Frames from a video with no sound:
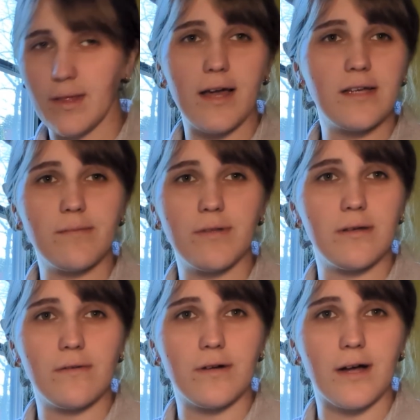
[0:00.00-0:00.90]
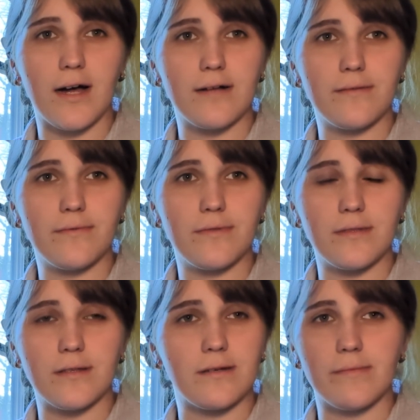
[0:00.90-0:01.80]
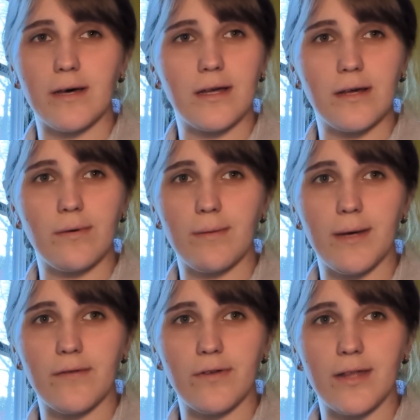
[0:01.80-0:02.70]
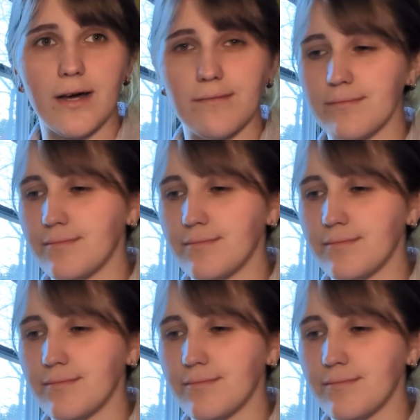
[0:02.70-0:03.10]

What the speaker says: I completely forgot the melody we made for that.